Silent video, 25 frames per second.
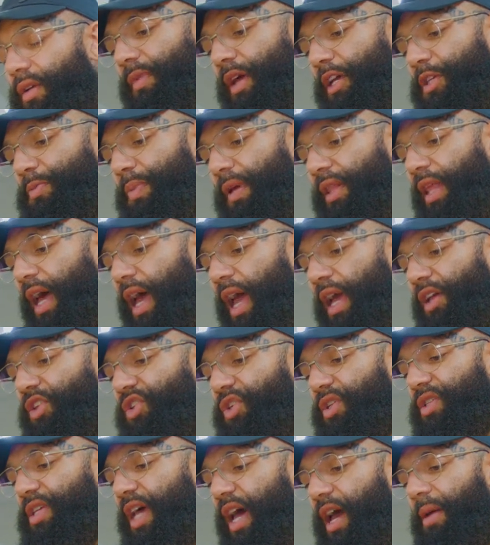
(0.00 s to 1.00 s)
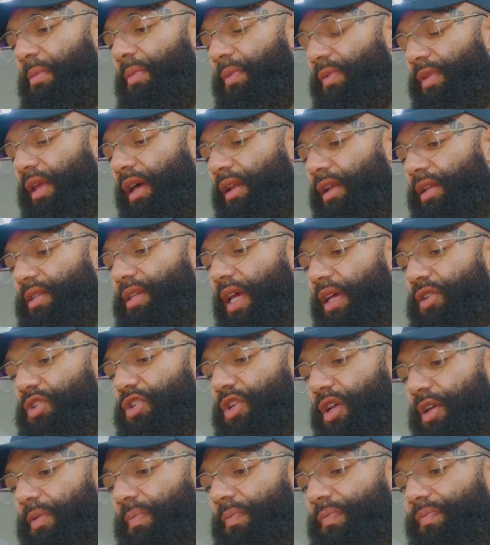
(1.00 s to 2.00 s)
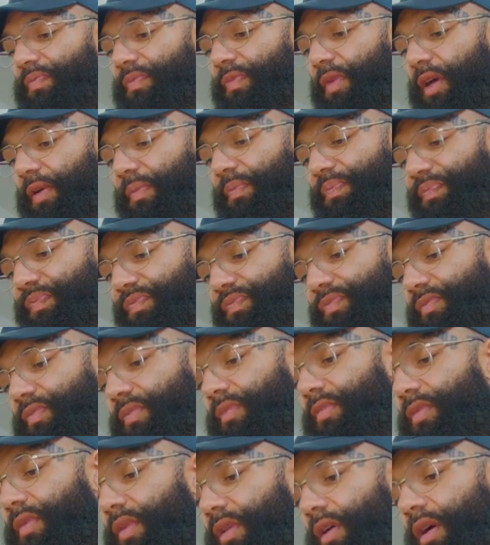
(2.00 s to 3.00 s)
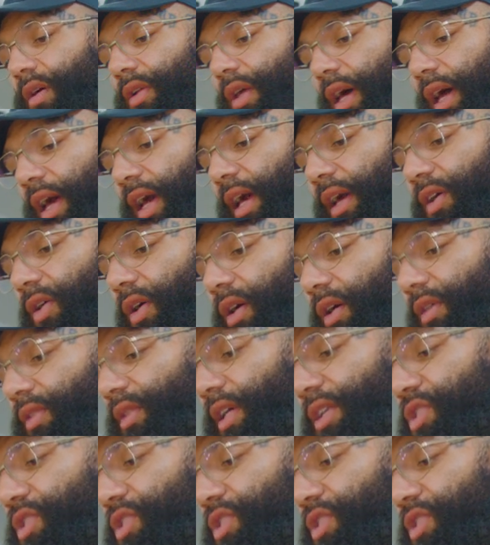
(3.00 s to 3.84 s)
I spent that extra time and attention on the haircut,